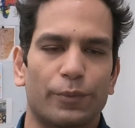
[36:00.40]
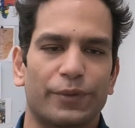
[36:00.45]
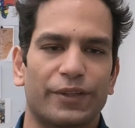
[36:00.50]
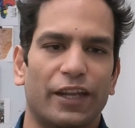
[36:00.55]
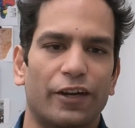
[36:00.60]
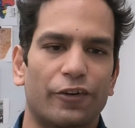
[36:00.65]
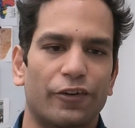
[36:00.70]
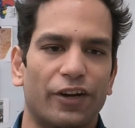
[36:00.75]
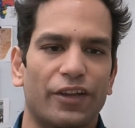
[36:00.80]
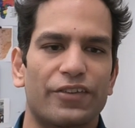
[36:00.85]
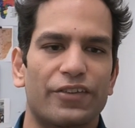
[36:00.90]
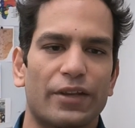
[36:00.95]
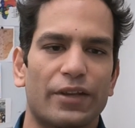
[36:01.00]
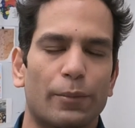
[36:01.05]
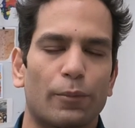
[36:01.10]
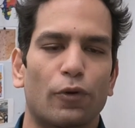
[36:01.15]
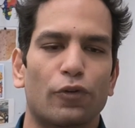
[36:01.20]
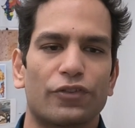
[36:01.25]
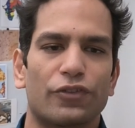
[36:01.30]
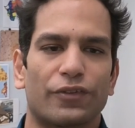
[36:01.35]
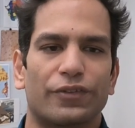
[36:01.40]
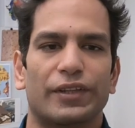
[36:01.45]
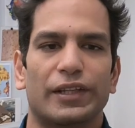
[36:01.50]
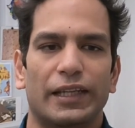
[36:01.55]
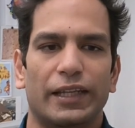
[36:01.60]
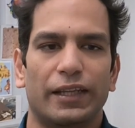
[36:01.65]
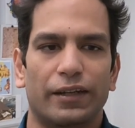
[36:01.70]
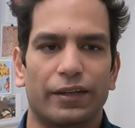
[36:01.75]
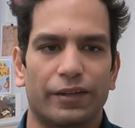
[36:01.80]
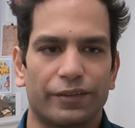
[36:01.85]
most of the leaders.
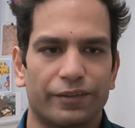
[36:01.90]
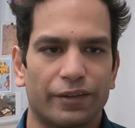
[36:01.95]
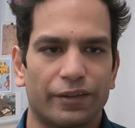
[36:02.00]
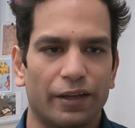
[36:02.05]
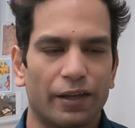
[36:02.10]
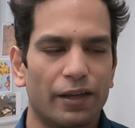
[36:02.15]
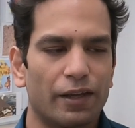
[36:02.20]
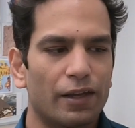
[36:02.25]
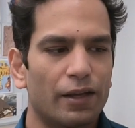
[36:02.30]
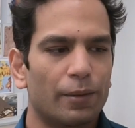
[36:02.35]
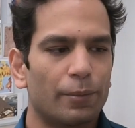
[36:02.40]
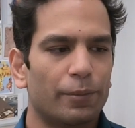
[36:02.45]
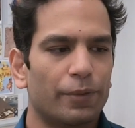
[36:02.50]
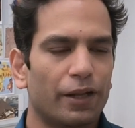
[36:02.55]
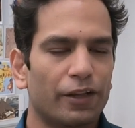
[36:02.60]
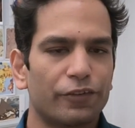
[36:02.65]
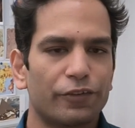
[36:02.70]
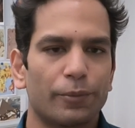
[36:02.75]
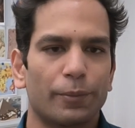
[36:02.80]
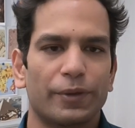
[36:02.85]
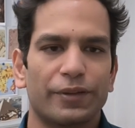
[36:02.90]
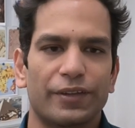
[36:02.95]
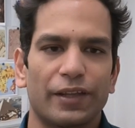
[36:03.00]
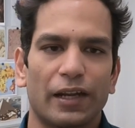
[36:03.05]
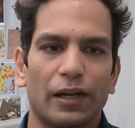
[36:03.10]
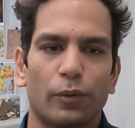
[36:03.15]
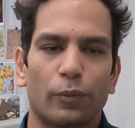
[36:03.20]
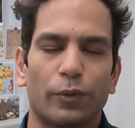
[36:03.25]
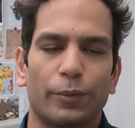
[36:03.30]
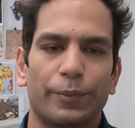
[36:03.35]
Nelson Mandela would be
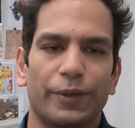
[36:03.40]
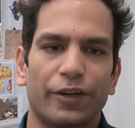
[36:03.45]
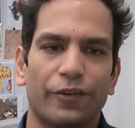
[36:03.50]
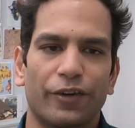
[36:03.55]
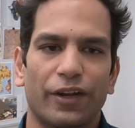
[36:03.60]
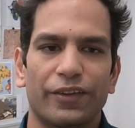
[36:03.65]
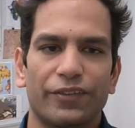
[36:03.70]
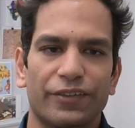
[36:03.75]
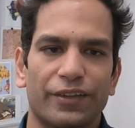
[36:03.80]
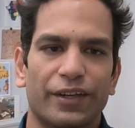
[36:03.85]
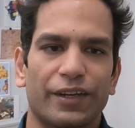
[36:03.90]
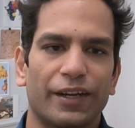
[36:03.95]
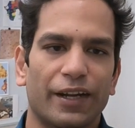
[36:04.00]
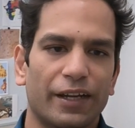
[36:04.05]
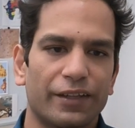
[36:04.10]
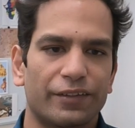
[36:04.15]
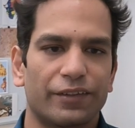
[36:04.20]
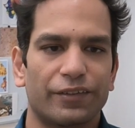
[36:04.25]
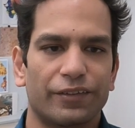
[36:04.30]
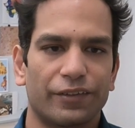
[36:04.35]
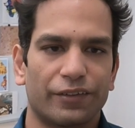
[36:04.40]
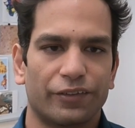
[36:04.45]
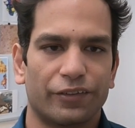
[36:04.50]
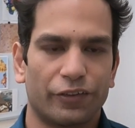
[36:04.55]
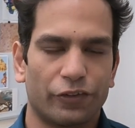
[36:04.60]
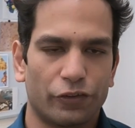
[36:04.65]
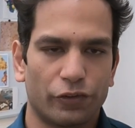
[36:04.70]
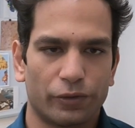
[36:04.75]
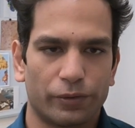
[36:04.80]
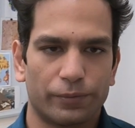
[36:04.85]
arrested in 1962
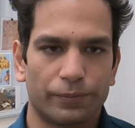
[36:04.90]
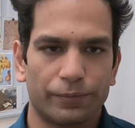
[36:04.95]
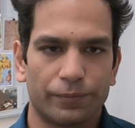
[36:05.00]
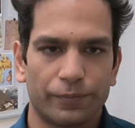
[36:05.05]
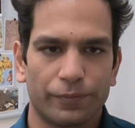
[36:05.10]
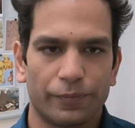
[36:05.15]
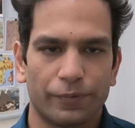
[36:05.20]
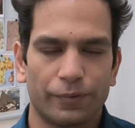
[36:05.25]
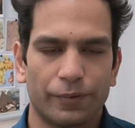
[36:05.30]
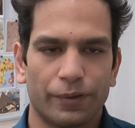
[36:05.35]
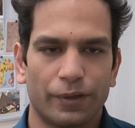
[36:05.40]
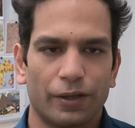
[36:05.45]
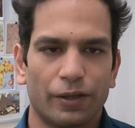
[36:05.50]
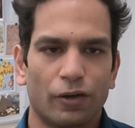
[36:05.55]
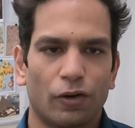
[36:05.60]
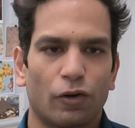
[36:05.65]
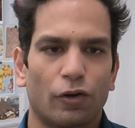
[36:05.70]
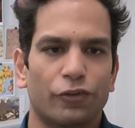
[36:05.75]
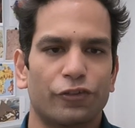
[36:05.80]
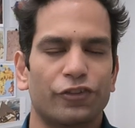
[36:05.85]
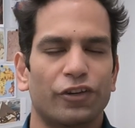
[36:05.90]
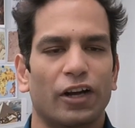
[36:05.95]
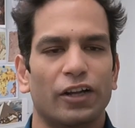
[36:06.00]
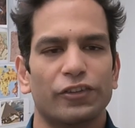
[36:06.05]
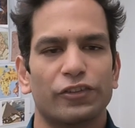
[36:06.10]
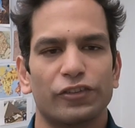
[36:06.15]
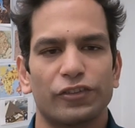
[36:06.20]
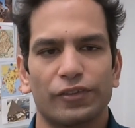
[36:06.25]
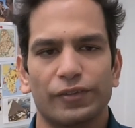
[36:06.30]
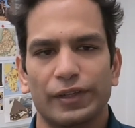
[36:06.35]
on charges of leaving the
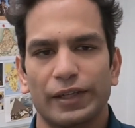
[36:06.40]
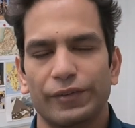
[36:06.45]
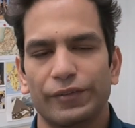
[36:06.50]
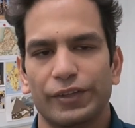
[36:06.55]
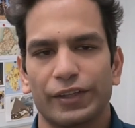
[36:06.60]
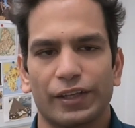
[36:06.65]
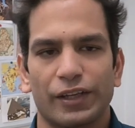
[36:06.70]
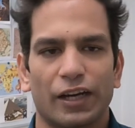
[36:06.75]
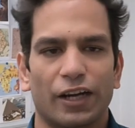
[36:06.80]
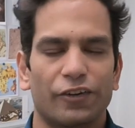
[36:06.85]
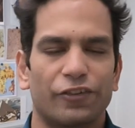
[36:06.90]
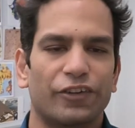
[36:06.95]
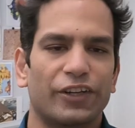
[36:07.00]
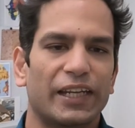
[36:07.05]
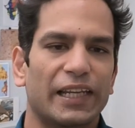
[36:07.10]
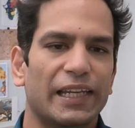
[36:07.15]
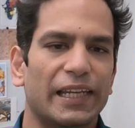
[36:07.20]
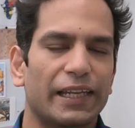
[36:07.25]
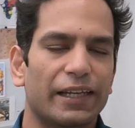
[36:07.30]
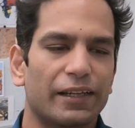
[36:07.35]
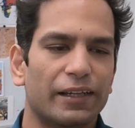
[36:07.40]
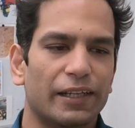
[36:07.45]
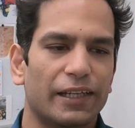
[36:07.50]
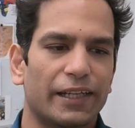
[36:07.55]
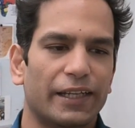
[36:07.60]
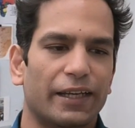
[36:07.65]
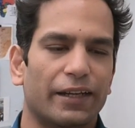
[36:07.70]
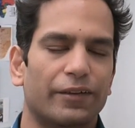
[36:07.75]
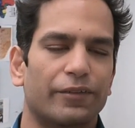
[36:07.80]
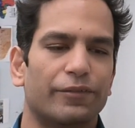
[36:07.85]
country illegally and various
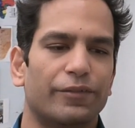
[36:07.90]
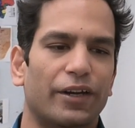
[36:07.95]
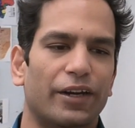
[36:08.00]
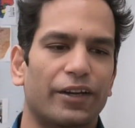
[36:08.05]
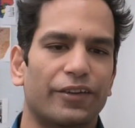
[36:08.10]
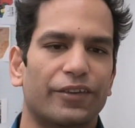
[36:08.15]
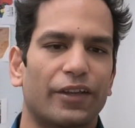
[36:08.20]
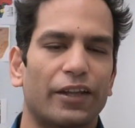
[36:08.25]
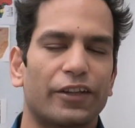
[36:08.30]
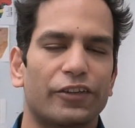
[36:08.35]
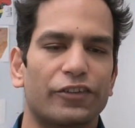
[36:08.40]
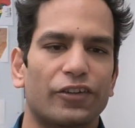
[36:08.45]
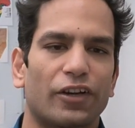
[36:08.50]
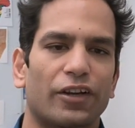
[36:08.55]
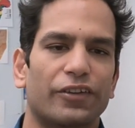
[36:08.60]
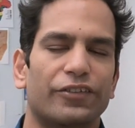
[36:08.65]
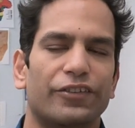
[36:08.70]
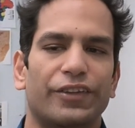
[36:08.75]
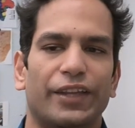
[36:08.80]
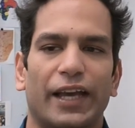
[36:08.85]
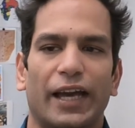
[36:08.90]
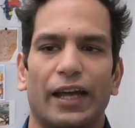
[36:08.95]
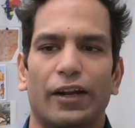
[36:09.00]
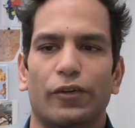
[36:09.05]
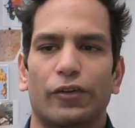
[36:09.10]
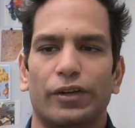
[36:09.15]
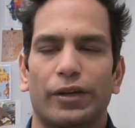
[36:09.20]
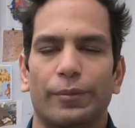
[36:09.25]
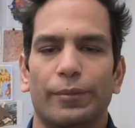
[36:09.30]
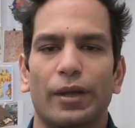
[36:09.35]
other charges they had on him.
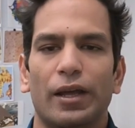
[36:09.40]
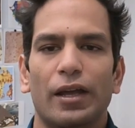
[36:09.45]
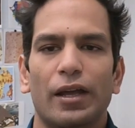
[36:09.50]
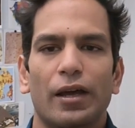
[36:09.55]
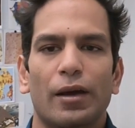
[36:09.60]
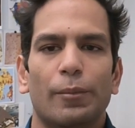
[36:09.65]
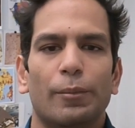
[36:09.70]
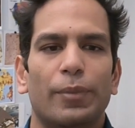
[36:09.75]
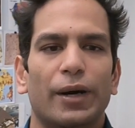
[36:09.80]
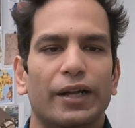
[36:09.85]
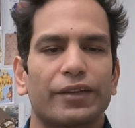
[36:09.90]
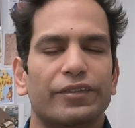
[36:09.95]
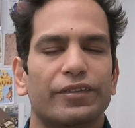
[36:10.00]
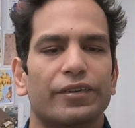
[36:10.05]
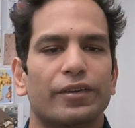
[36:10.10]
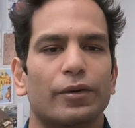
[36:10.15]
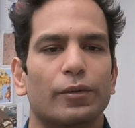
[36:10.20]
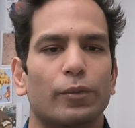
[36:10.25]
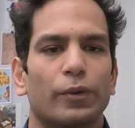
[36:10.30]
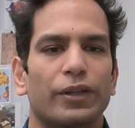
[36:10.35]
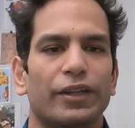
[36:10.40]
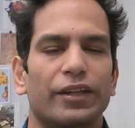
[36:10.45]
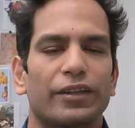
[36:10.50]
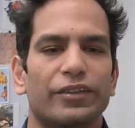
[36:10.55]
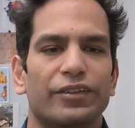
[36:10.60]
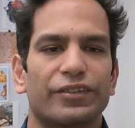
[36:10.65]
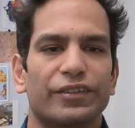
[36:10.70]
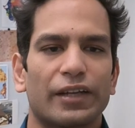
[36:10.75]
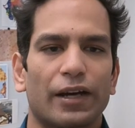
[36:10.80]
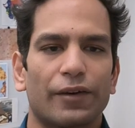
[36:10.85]
But when they discovered
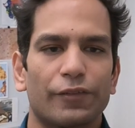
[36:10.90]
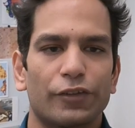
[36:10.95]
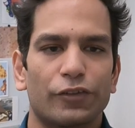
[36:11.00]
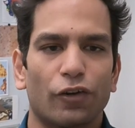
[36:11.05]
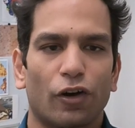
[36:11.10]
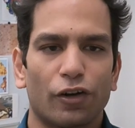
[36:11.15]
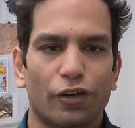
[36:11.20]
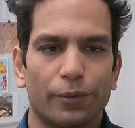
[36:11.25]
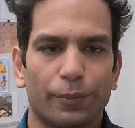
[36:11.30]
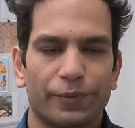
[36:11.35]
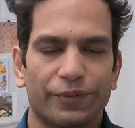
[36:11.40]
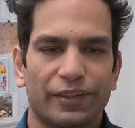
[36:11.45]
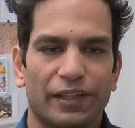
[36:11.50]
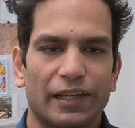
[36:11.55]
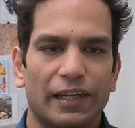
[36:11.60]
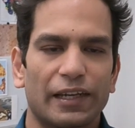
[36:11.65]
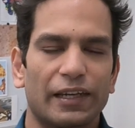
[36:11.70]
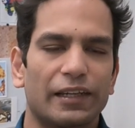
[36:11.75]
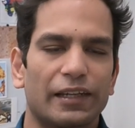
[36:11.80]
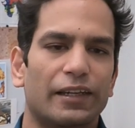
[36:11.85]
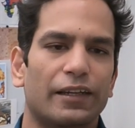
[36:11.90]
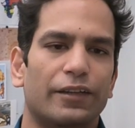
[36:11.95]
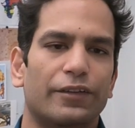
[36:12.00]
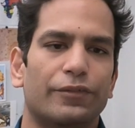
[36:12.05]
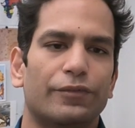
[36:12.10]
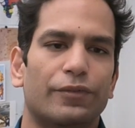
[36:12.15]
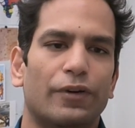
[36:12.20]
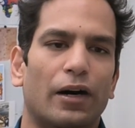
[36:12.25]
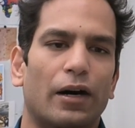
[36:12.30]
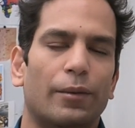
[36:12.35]
documents in Lili's farm, they
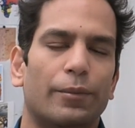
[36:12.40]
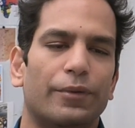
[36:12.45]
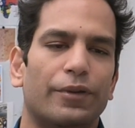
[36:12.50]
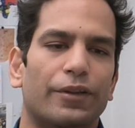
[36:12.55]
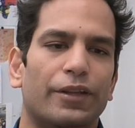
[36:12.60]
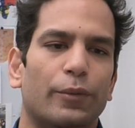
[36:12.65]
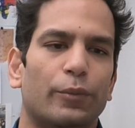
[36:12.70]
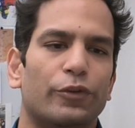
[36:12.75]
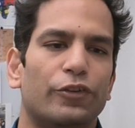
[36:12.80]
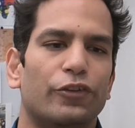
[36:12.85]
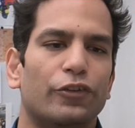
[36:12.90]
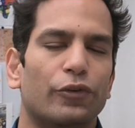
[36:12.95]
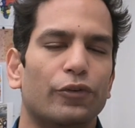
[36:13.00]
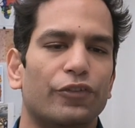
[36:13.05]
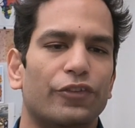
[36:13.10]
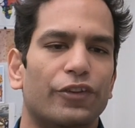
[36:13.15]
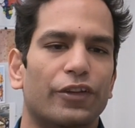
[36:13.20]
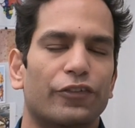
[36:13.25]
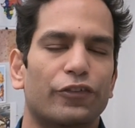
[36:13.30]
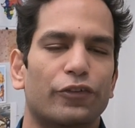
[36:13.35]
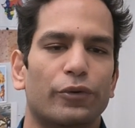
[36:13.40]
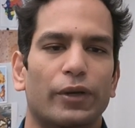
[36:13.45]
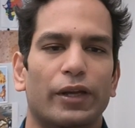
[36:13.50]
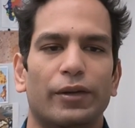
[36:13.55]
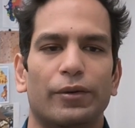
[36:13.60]
would use this to